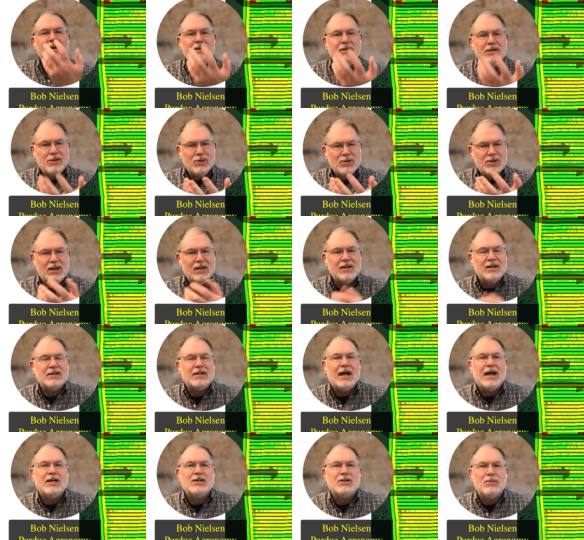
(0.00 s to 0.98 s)
using this
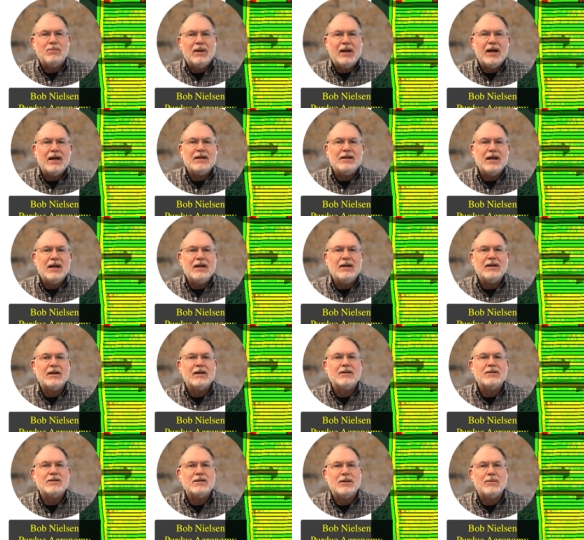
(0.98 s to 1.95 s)
as applied data
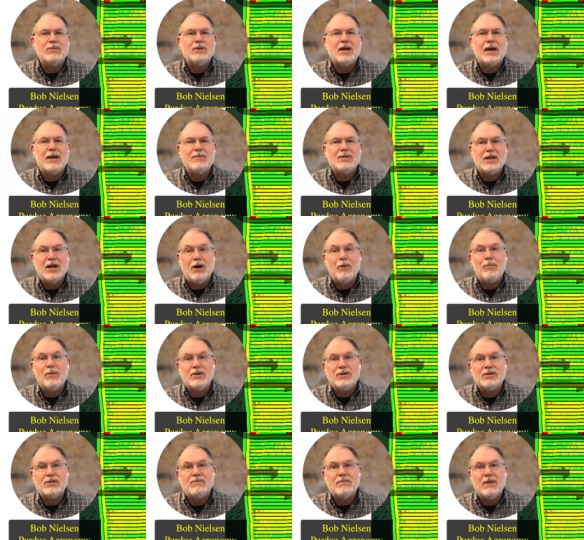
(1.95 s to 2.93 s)
can sometimes help
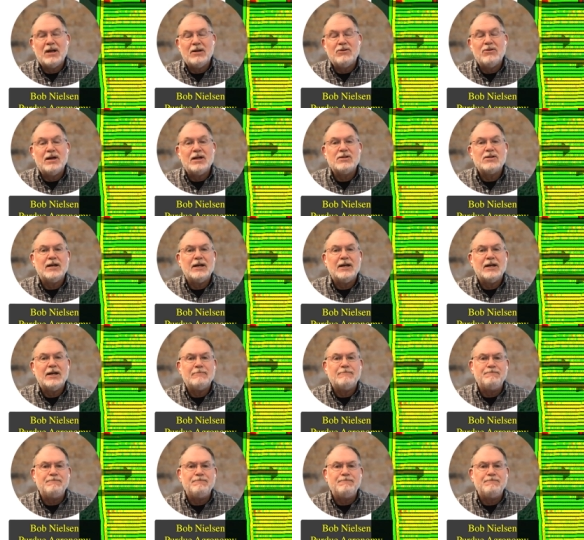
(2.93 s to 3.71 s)
us address that.